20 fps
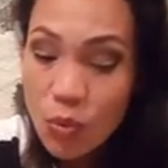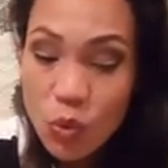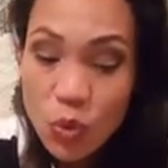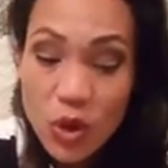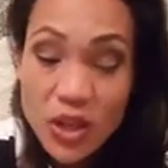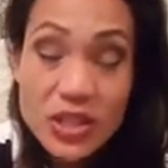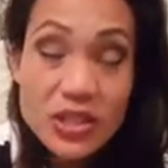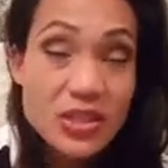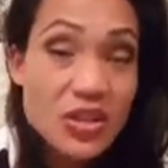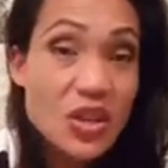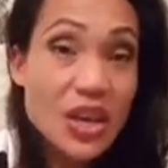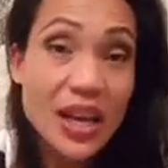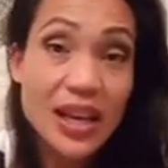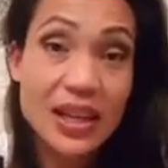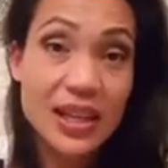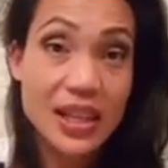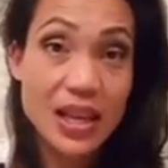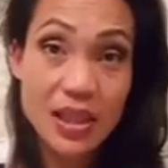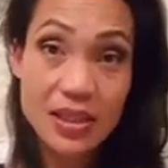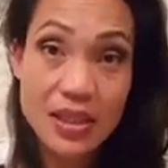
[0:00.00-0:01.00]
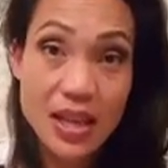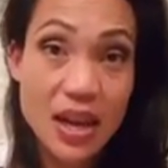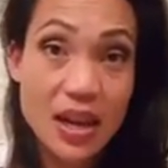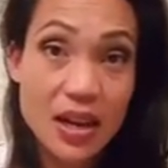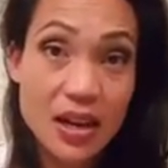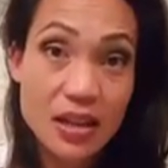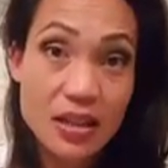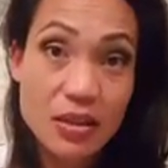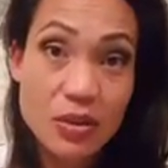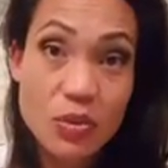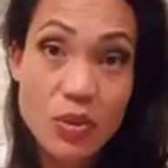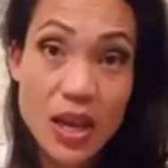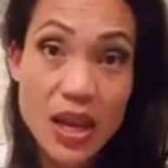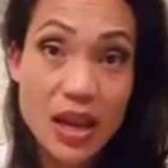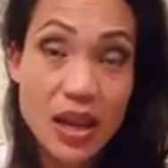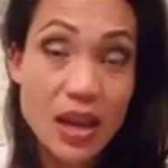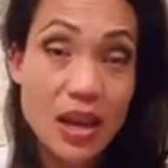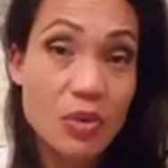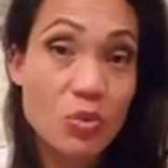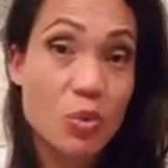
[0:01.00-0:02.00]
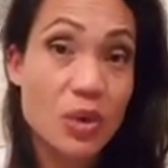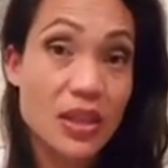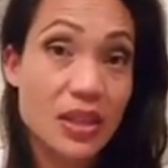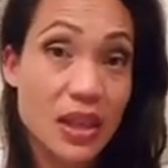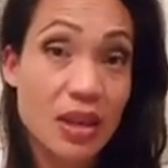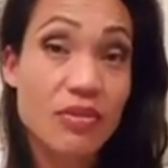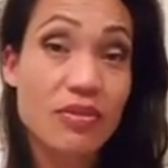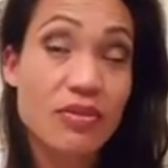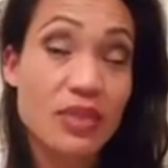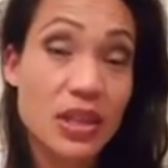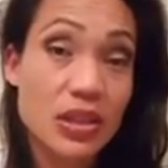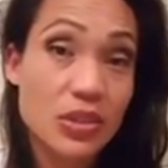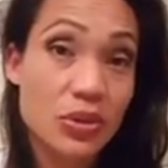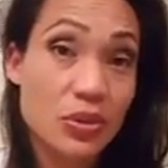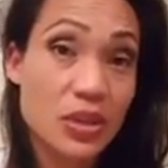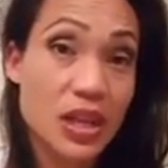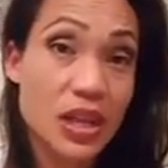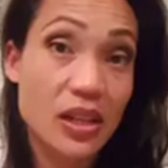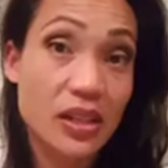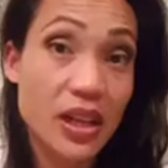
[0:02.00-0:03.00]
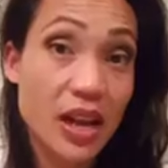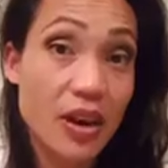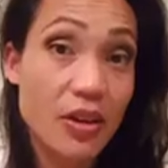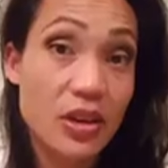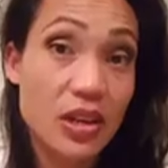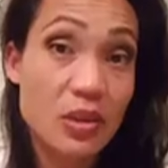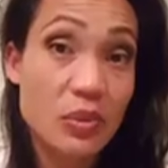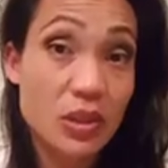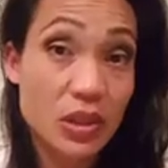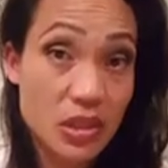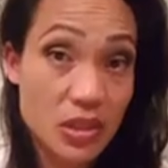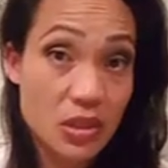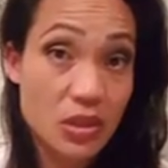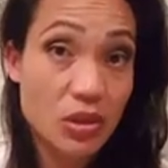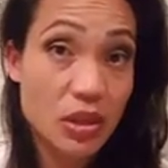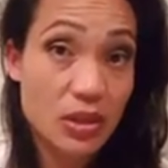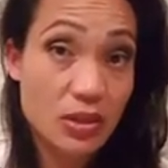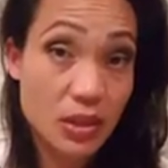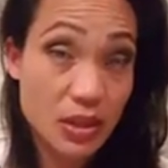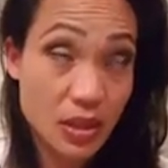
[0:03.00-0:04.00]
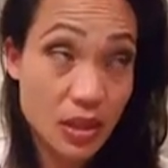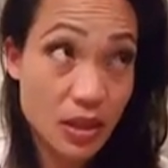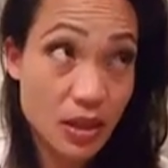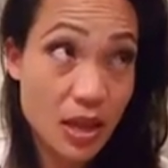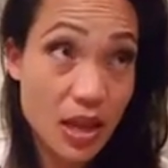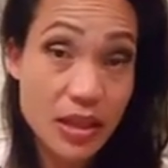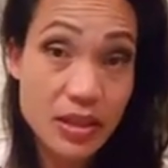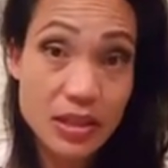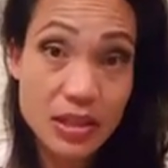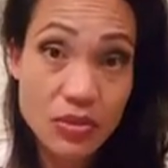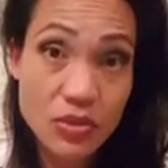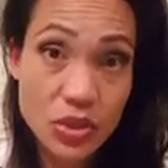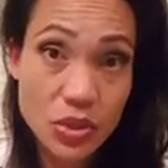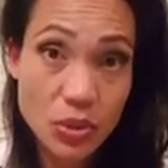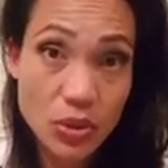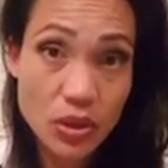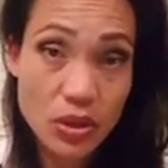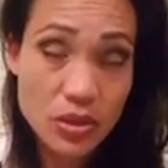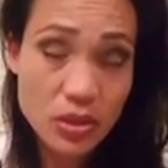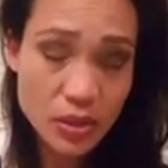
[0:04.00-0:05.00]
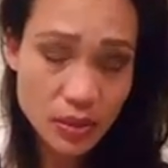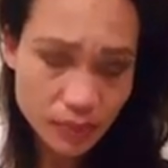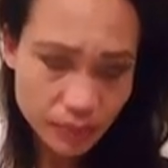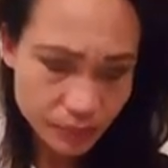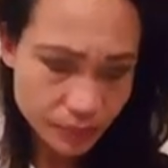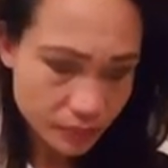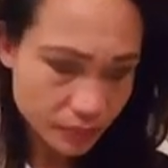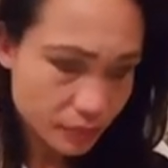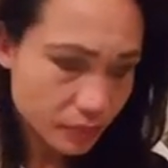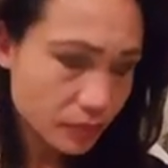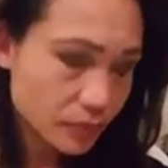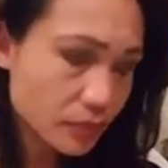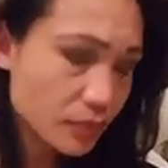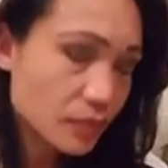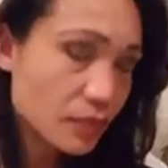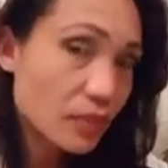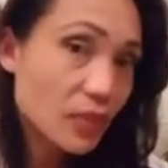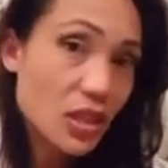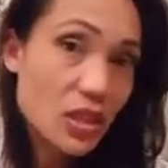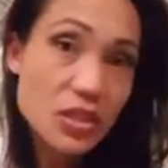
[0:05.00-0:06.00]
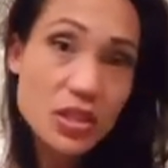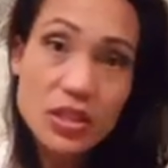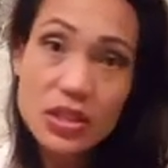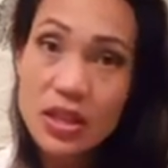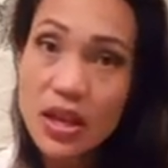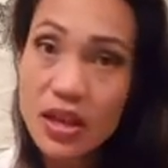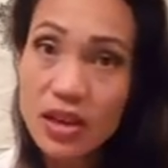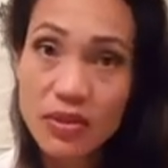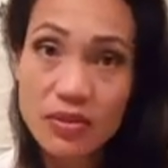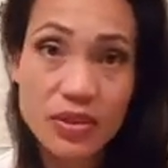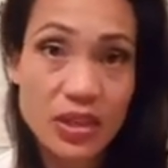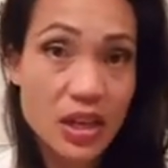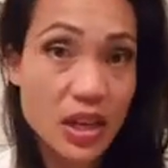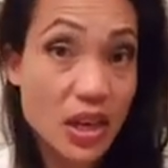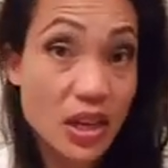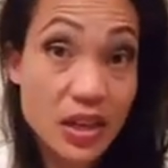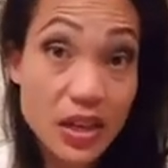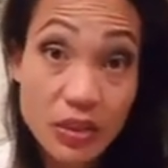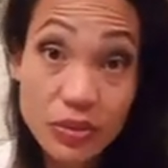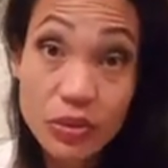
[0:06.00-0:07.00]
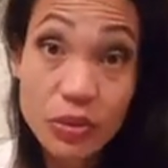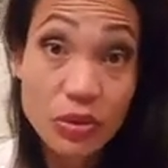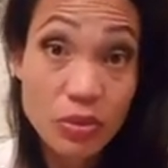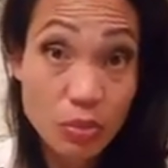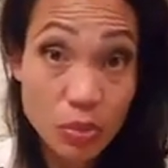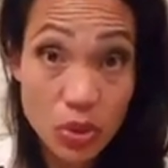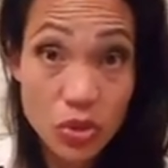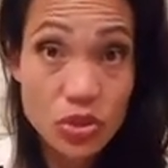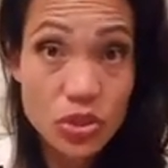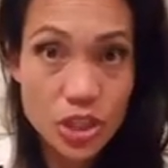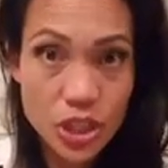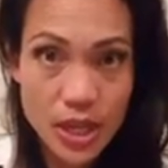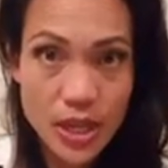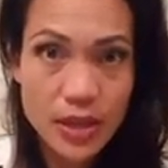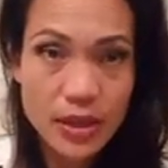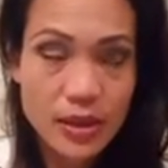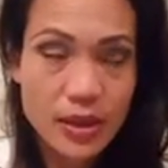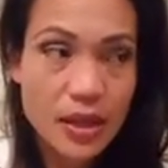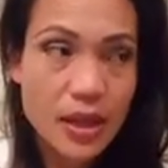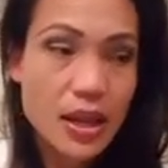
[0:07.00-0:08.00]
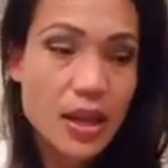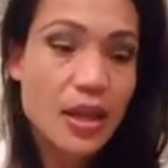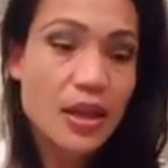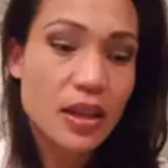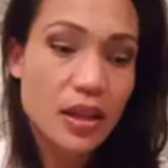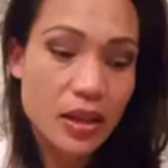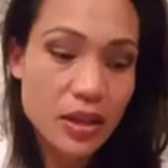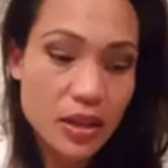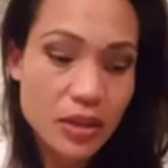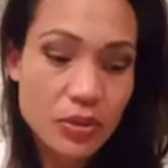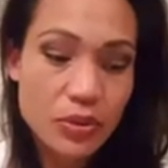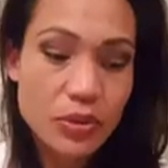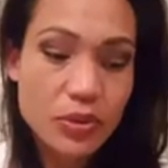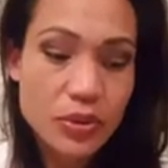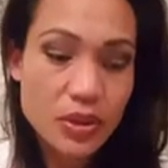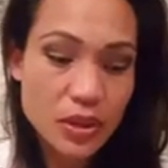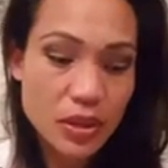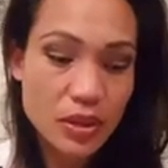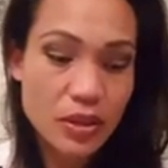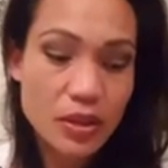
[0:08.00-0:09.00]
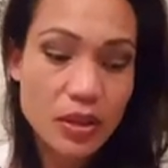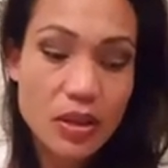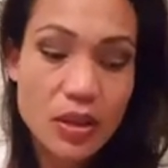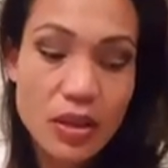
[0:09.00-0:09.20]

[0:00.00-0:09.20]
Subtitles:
Once you kind of get that out of the way, and with that victory and clarity with the Ace of Swords, just kind of cutting through the bullshit, cutting through the